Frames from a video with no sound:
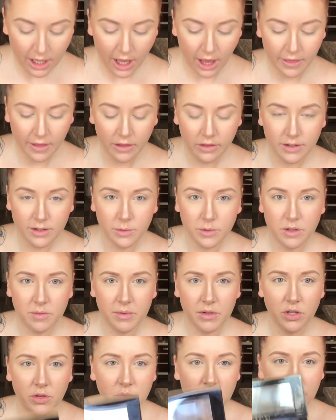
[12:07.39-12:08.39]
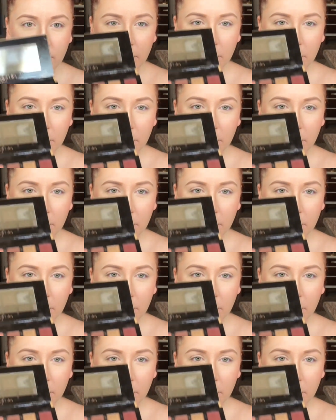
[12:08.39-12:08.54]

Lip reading: I think this one's been used